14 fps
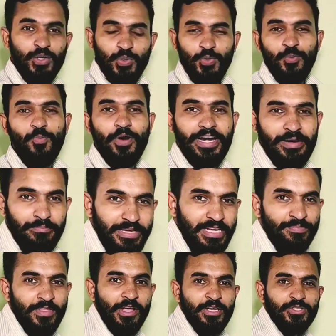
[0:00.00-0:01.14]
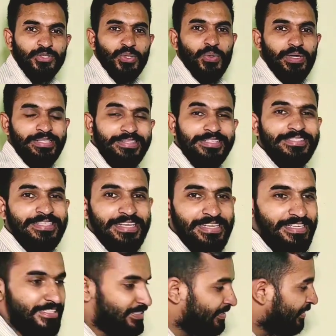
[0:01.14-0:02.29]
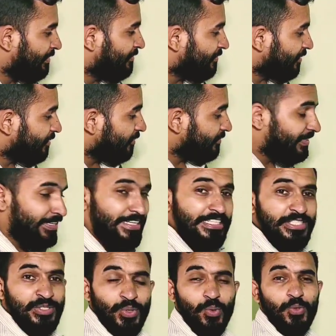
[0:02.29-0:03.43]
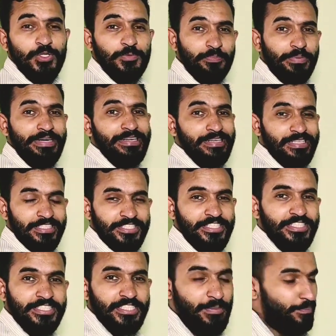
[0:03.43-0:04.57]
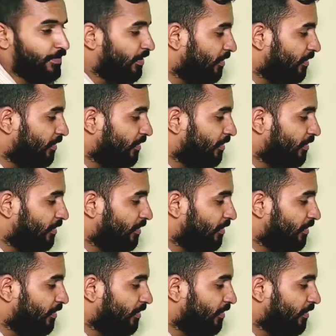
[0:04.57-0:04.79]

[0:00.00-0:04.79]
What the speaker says: to point B. So in this case, there is no speed restriction.